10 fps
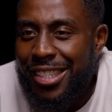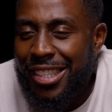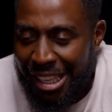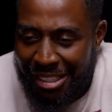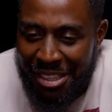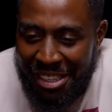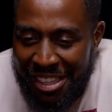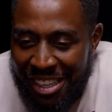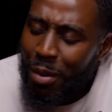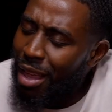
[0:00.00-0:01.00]
Yes, sir.
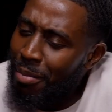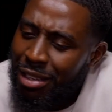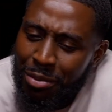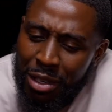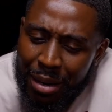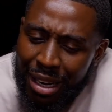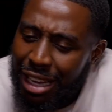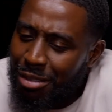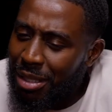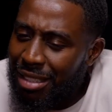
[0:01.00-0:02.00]
Imagine one of my
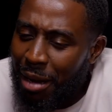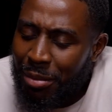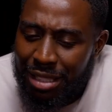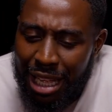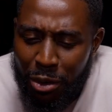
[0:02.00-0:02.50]
clients one time was like,